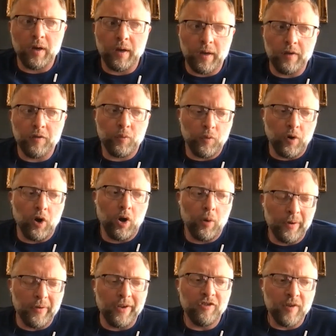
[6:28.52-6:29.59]
it's all
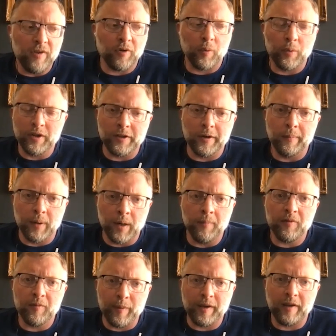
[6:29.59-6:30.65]
relationships are with their
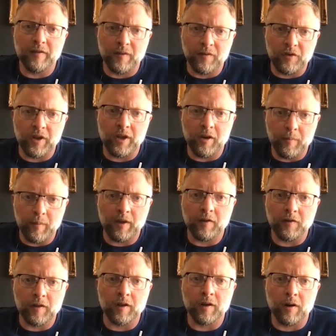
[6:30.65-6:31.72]
bumps because of sin and
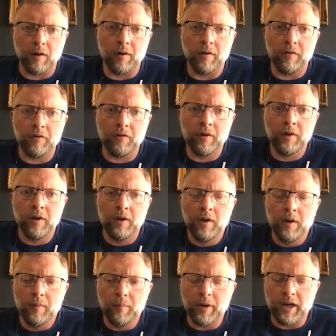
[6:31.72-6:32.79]
because of the curse.
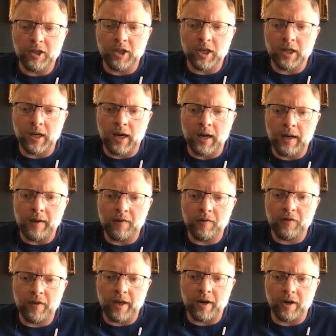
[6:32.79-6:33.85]
But I think
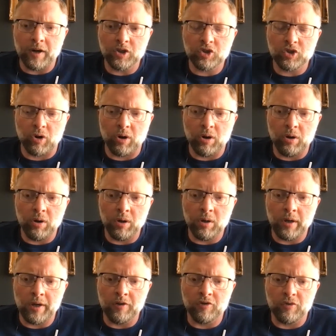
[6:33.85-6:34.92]
guys that are strong
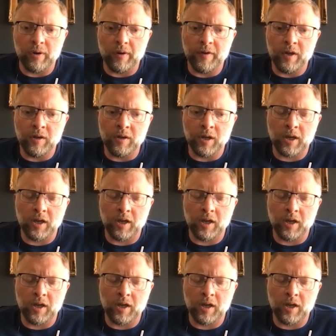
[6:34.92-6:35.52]
and driven and